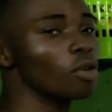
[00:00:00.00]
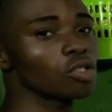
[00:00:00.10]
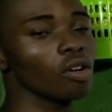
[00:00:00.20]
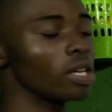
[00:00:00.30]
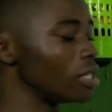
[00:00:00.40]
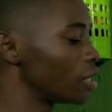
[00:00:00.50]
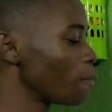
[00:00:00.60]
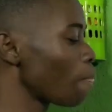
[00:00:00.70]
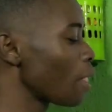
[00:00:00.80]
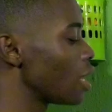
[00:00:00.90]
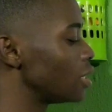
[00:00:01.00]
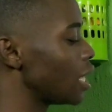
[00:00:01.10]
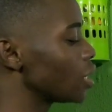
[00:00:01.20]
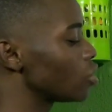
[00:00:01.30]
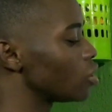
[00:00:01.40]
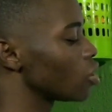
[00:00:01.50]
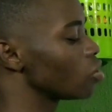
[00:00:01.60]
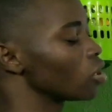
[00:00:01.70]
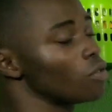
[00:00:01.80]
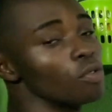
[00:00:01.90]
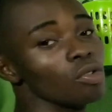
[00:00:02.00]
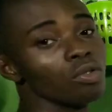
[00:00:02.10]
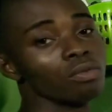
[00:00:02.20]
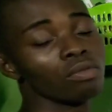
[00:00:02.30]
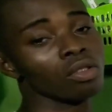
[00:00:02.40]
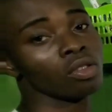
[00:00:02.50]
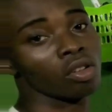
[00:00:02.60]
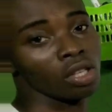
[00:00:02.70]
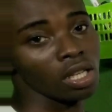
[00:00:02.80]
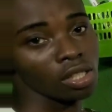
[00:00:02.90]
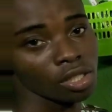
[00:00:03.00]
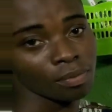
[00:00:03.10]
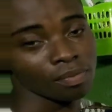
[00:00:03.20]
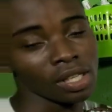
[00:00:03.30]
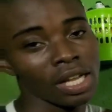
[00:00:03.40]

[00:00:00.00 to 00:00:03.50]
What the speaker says: The motto is, Delsu is going to give you knowledge.